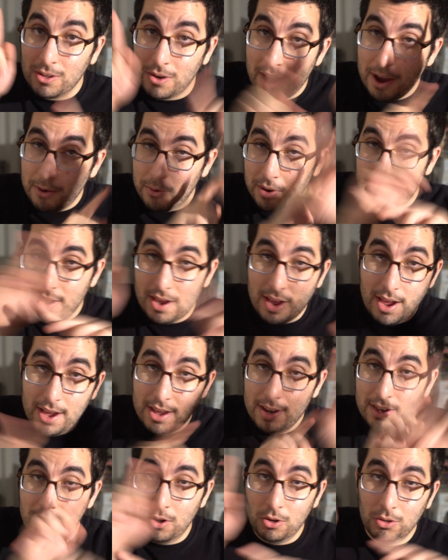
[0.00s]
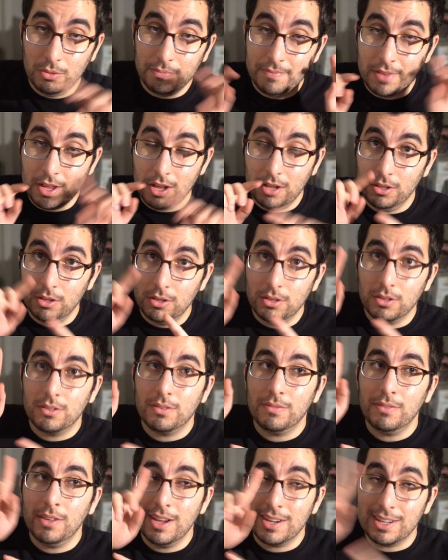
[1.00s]
so that way I don't
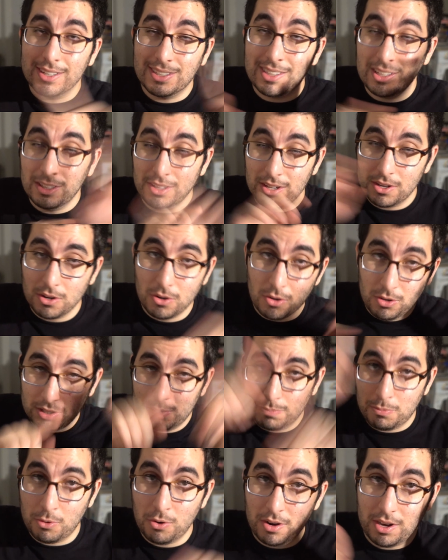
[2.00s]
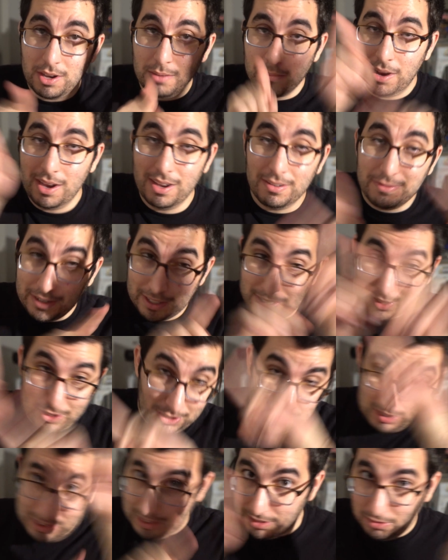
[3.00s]
look like a silly goose pointing my
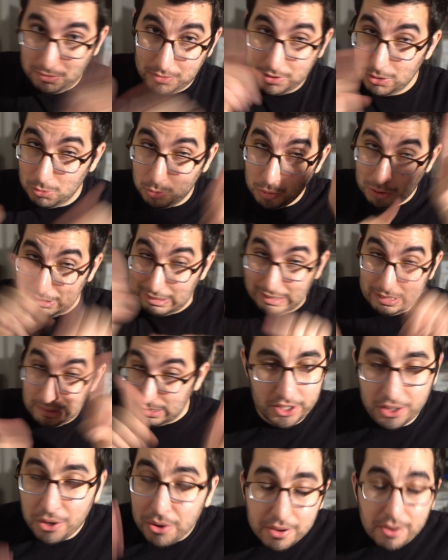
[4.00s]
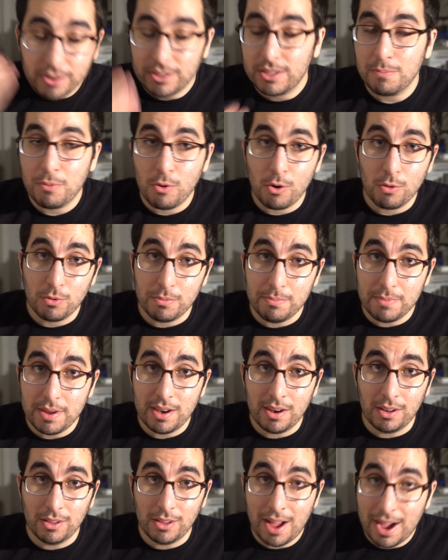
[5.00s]
fingers everywhere. Showing your support would
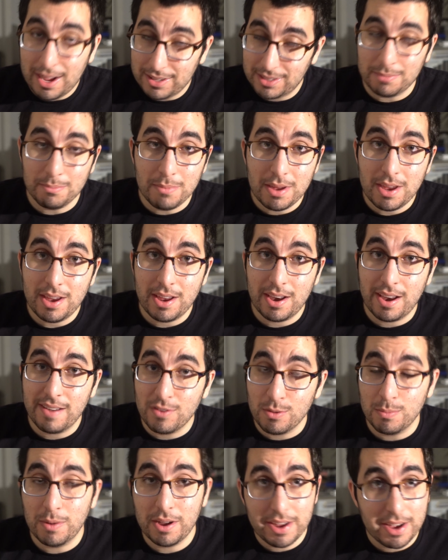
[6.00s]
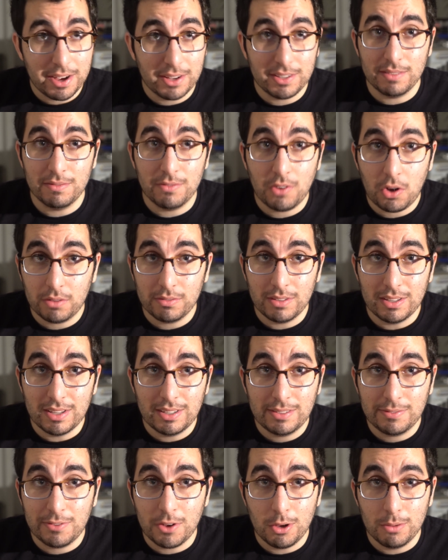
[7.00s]
mean a lot to me and everybody else involved in
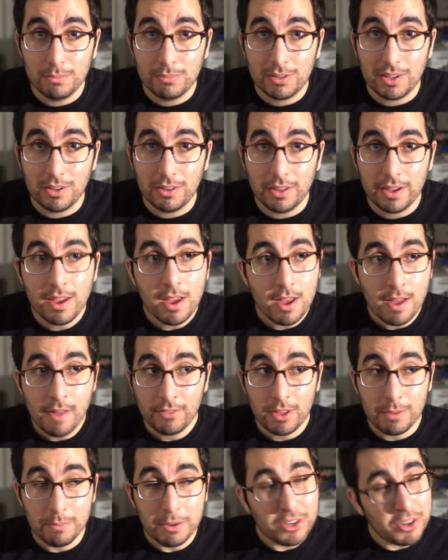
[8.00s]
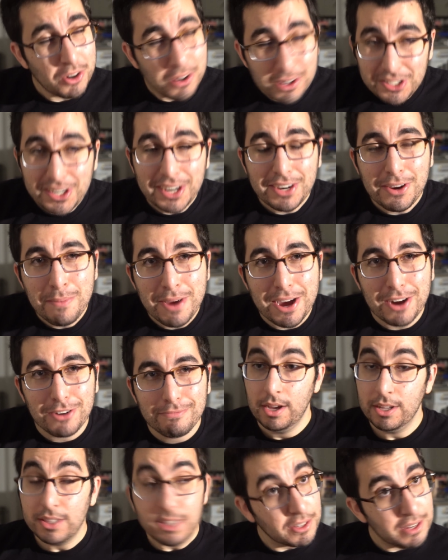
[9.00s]
these films, so be sure to check them
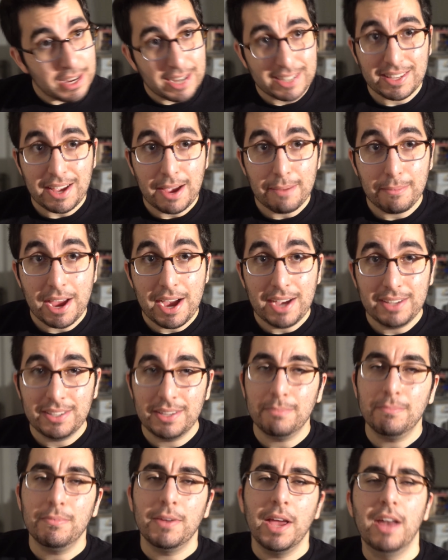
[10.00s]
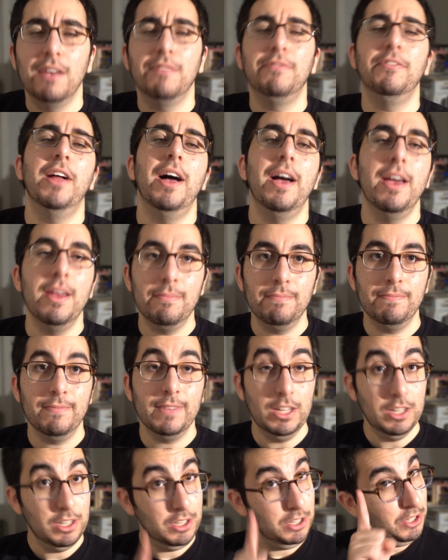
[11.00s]
out. Until next time, guys, gotta fly.
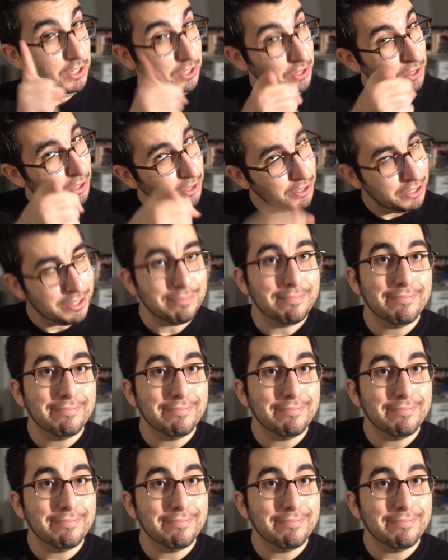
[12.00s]
Toodles.